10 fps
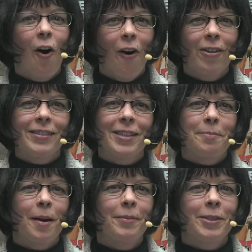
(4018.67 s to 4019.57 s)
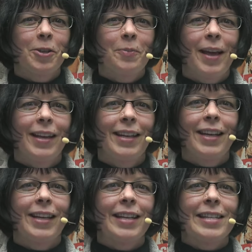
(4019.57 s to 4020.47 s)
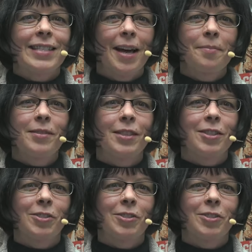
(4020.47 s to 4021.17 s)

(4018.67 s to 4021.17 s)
all to the public domain in an attempt to